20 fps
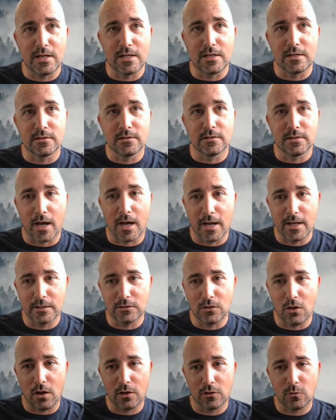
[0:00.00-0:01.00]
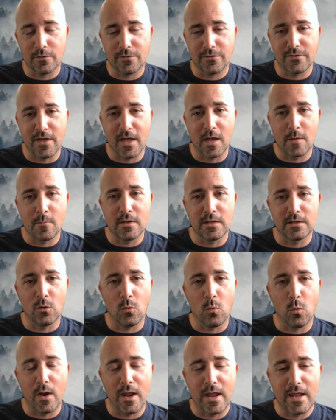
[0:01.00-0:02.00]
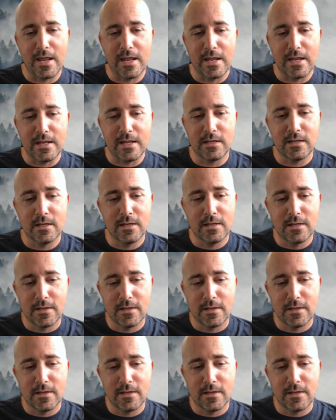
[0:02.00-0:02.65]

in dialogue with them in a way